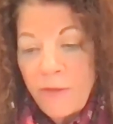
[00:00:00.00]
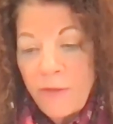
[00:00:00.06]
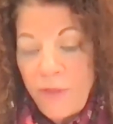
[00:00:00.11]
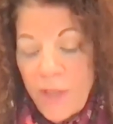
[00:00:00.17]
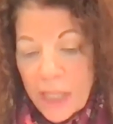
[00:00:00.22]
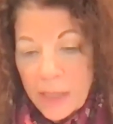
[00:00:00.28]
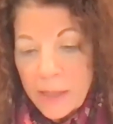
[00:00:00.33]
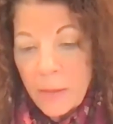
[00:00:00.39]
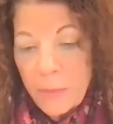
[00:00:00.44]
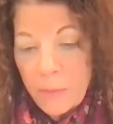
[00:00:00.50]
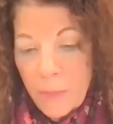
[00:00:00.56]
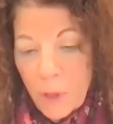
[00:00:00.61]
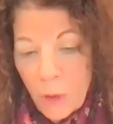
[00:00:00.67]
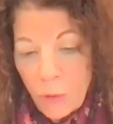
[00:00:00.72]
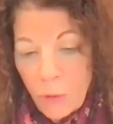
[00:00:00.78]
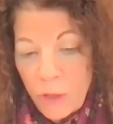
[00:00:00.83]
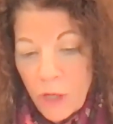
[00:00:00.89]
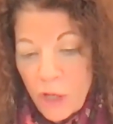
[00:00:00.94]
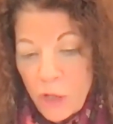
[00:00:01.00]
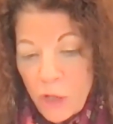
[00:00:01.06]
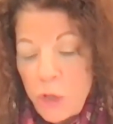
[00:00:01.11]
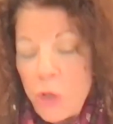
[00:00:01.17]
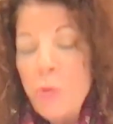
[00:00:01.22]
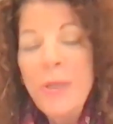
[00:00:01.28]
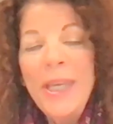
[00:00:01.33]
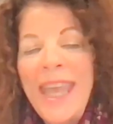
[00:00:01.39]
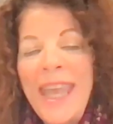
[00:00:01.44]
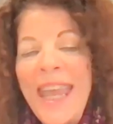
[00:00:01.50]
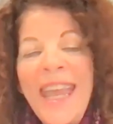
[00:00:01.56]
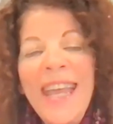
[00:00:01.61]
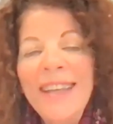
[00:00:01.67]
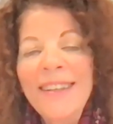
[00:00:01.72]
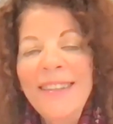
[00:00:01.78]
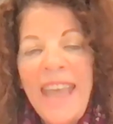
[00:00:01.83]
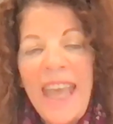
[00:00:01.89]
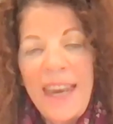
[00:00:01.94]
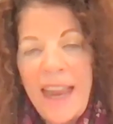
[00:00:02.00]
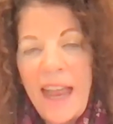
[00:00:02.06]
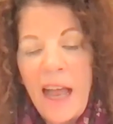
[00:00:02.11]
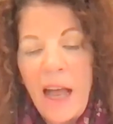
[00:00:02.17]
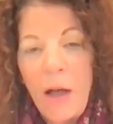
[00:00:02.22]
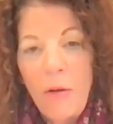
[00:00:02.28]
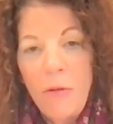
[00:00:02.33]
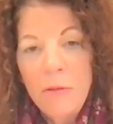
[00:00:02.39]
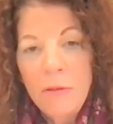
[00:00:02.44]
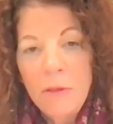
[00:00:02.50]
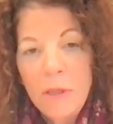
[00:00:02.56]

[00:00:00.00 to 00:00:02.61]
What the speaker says: victim mode, you can't get out.